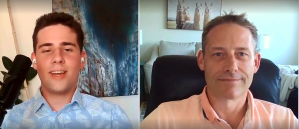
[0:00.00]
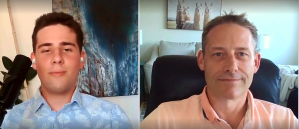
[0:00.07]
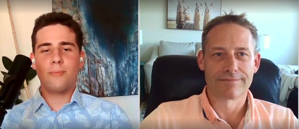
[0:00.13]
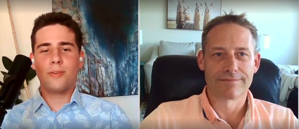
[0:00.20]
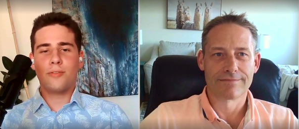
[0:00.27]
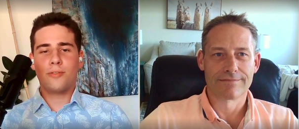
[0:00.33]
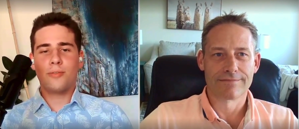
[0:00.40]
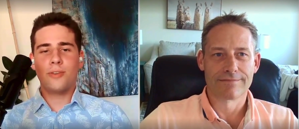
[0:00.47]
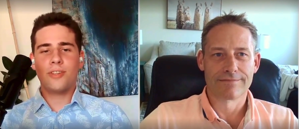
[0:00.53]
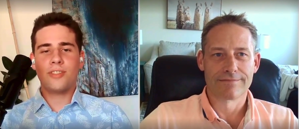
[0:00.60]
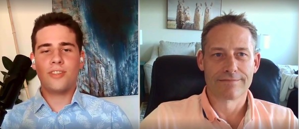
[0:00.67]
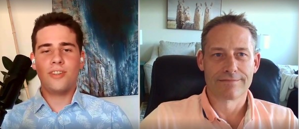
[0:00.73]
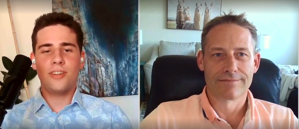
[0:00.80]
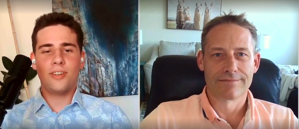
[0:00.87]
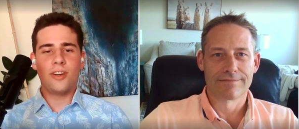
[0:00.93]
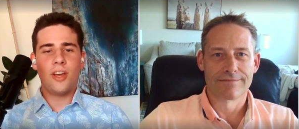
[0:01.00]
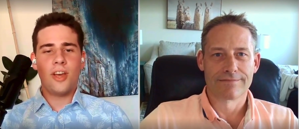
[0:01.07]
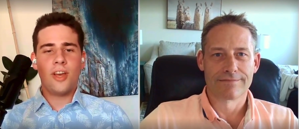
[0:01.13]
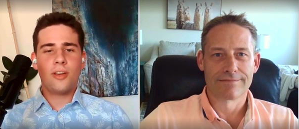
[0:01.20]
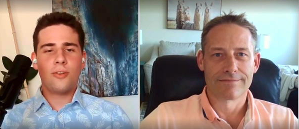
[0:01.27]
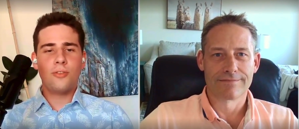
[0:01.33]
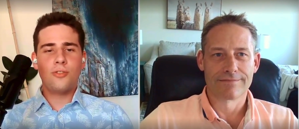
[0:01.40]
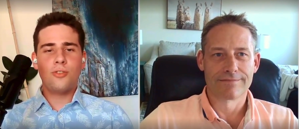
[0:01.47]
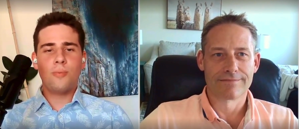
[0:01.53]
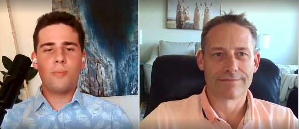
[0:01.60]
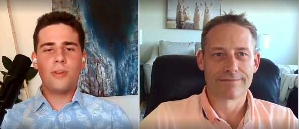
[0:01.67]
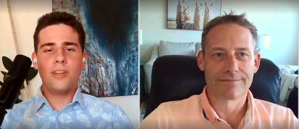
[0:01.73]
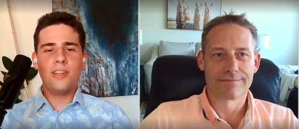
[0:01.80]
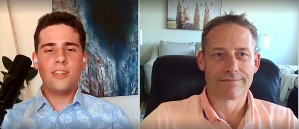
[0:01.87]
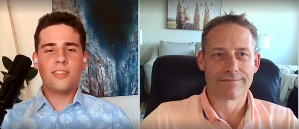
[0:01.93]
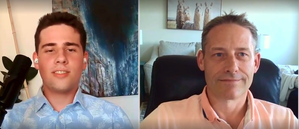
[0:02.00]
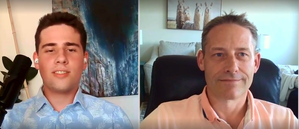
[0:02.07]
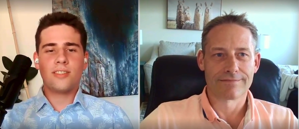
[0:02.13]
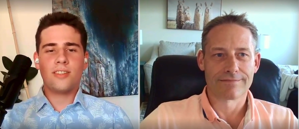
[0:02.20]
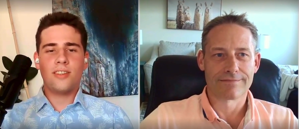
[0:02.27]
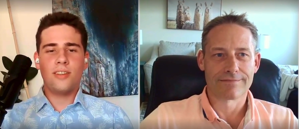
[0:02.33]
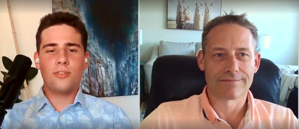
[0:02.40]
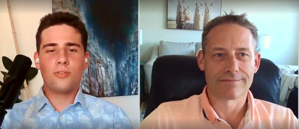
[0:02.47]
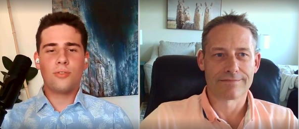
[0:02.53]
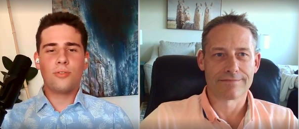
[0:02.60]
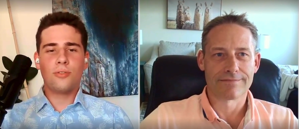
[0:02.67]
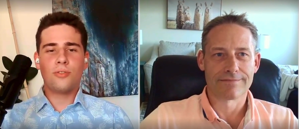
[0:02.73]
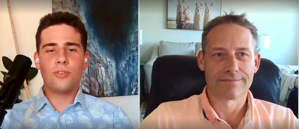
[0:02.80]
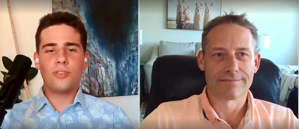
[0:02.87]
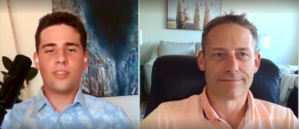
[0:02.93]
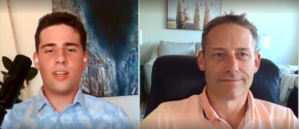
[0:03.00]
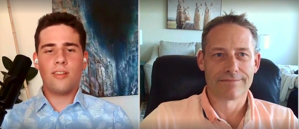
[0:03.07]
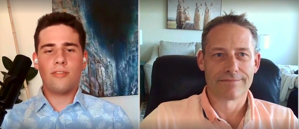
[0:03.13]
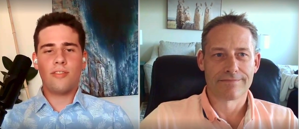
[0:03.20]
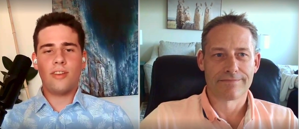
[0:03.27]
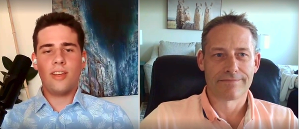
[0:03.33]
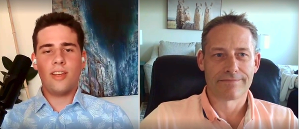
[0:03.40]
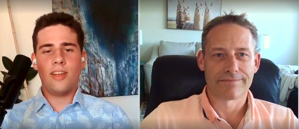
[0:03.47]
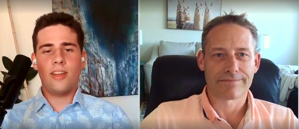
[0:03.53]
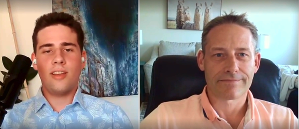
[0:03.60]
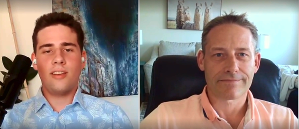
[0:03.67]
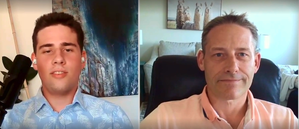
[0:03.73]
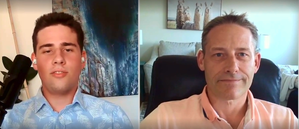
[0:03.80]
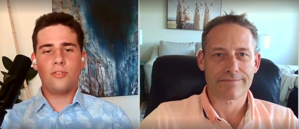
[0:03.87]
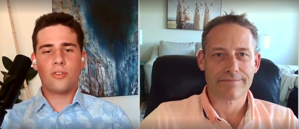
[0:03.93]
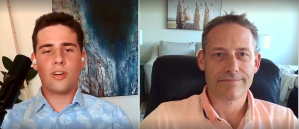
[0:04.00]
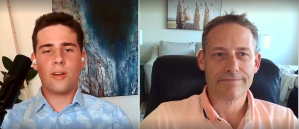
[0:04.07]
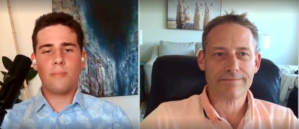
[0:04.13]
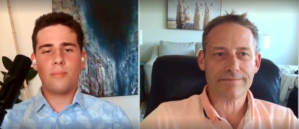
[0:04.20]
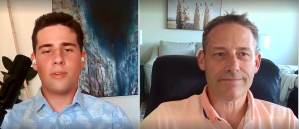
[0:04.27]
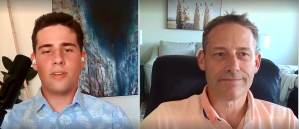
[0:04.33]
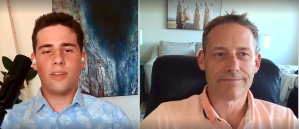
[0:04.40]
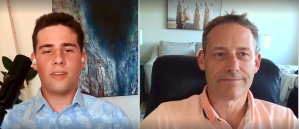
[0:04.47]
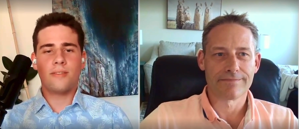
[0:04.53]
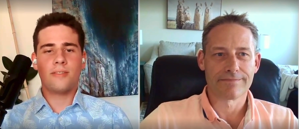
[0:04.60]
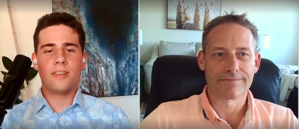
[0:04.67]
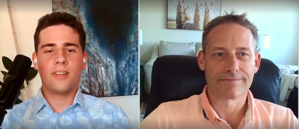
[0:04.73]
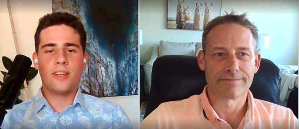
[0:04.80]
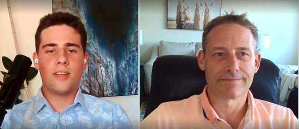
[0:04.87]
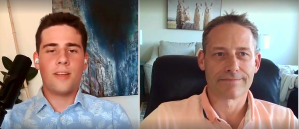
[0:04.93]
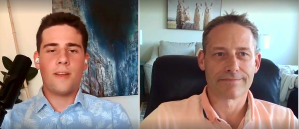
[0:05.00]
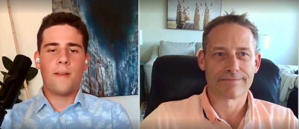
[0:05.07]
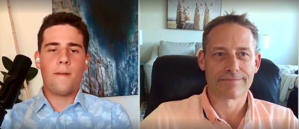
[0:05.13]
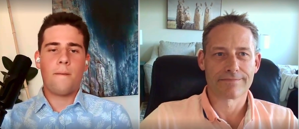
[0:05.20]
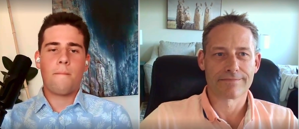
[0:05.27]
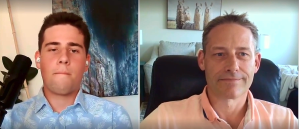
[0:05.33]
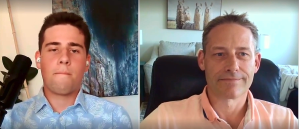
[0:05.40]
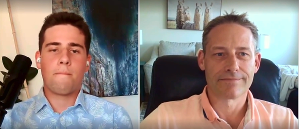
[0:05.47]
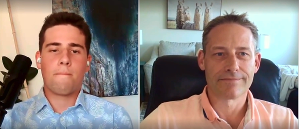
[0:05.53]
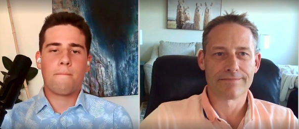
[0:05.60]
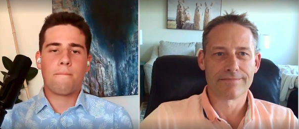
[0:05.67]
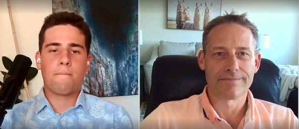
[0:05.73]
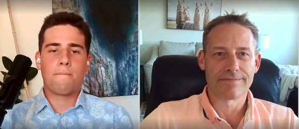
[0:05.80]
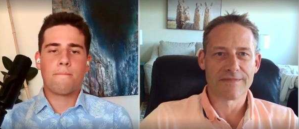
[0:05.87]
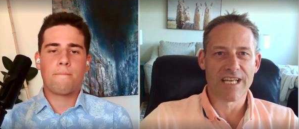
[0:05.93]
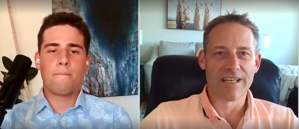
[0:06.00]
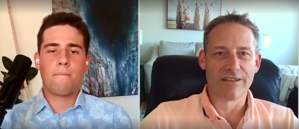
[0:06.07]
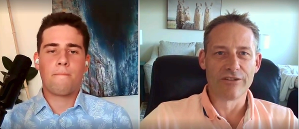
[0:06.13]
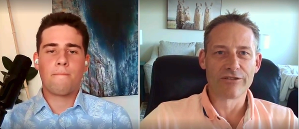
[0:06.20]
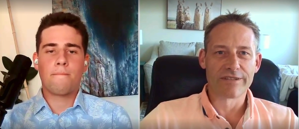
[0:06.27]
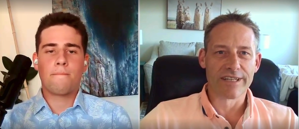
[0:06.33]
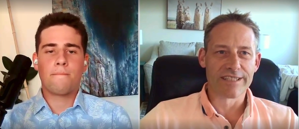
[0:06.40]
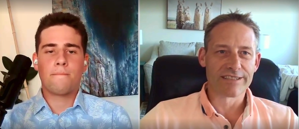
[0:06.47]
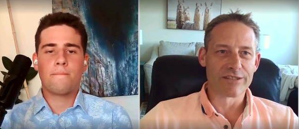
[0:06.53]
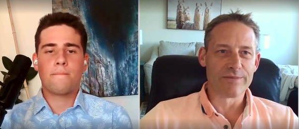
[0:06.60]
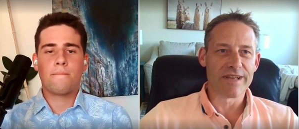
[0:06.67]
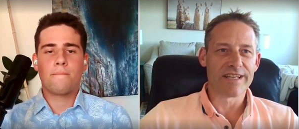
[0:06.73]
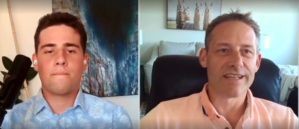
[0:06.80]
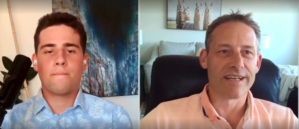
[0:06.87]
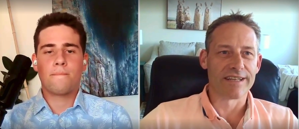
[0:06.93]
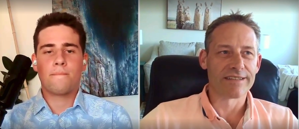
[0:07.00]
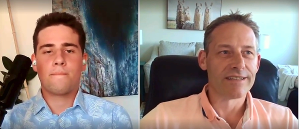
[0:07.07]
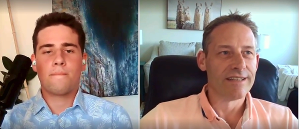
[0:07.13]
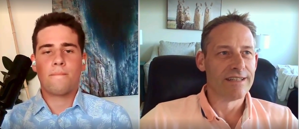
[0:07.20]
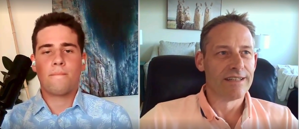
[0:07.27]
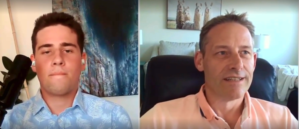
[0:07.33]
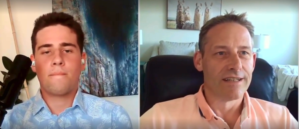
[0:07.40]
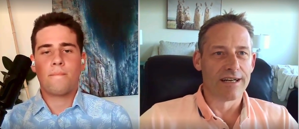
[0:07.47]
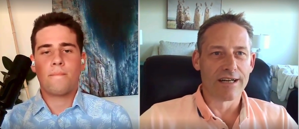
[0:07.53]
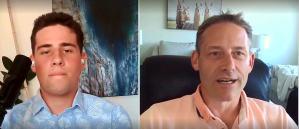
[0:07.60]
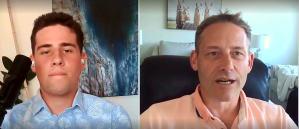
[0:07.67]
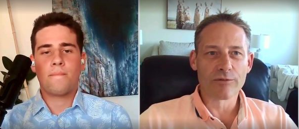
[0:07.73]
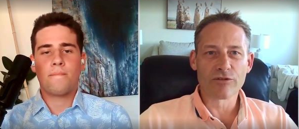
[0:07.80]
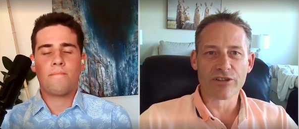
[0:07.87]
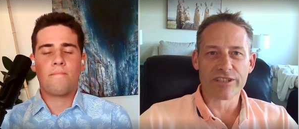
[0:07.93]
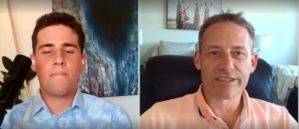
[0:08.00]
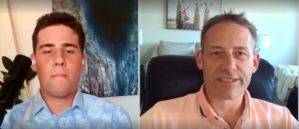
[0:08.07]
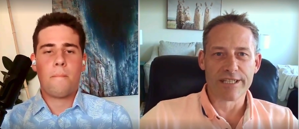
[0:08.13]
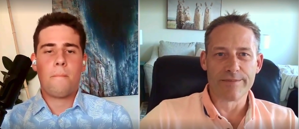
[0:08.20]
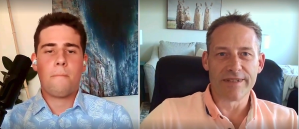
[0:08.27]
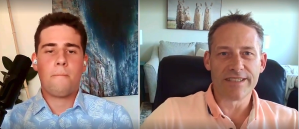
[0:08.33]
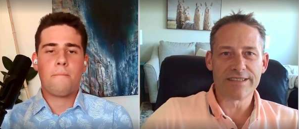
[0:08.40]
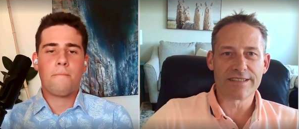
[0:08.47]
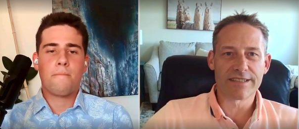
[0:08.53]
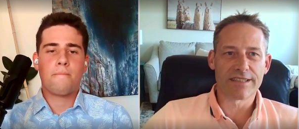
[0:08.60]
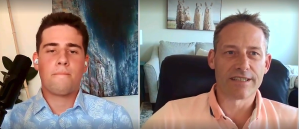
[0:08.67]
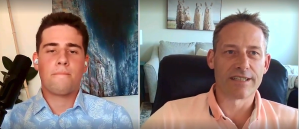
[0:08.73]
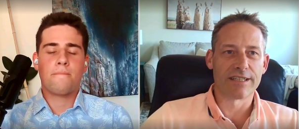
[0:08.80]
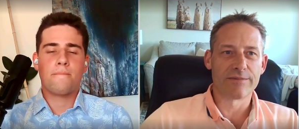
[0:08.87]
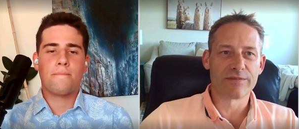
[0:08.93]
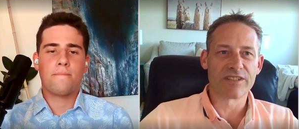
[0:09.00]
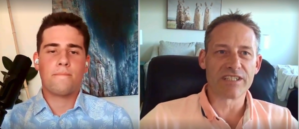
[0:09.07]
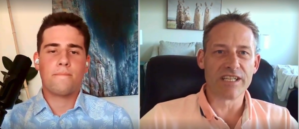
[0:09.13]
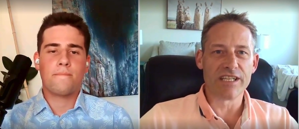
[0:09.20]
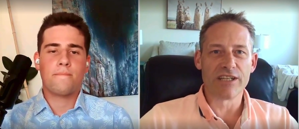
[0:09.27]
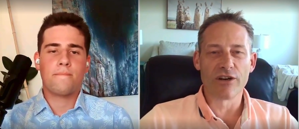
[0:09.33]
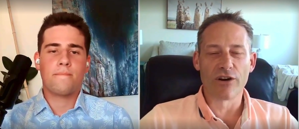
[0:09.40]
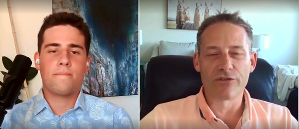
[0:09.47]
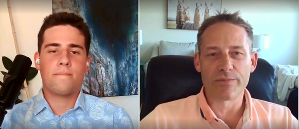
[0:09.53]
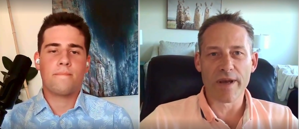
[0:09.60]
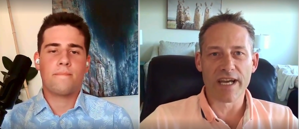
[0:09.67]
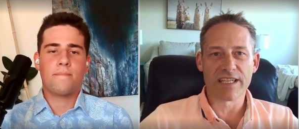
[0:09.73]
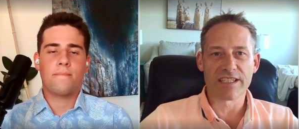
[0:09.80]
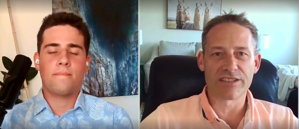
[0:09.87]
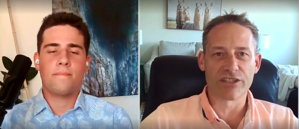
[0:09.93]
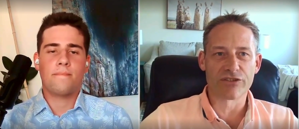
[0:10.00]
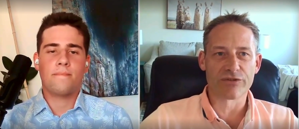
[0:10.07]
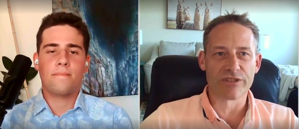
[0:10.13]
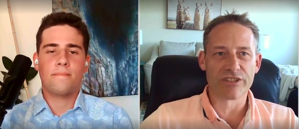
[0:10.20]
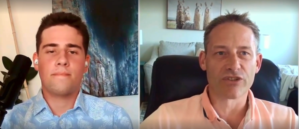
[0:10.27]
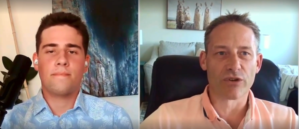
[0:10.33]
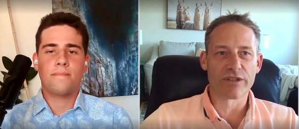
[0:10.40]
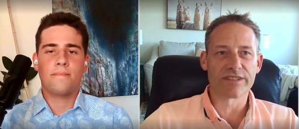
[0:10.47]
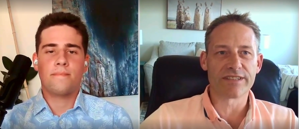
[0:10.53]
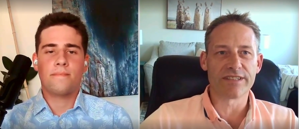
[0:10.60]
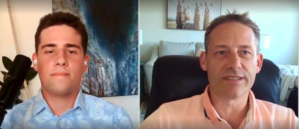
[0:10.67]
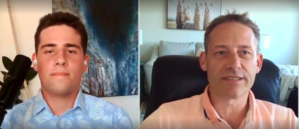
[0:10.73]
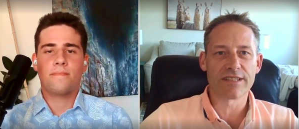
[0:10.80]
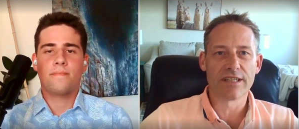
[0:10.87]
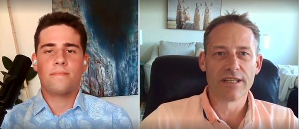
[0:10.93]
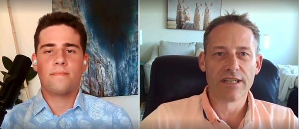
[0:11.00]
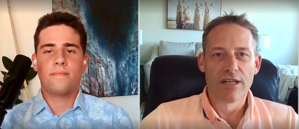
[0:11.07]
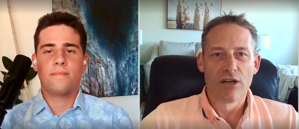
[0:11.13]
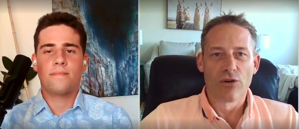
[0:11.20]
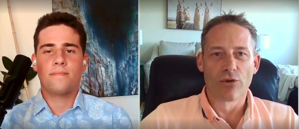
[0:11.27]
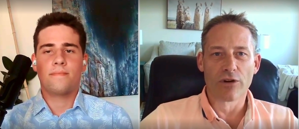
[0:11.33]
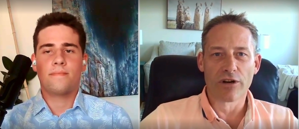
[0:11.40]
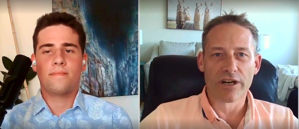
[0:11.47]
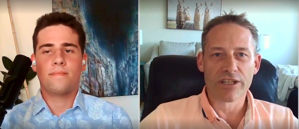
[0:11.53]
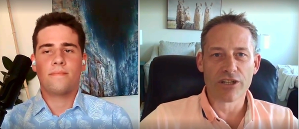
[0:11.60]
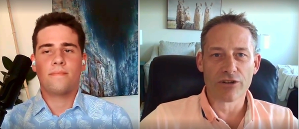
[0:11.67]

Speaker 1: time with Chris here. Could you please introduce yourself and your company?
Speaker 2: Hey Luke, nice to meet you. I'm Chris Timmins. I'm CEO of Pegasus Resources. We're a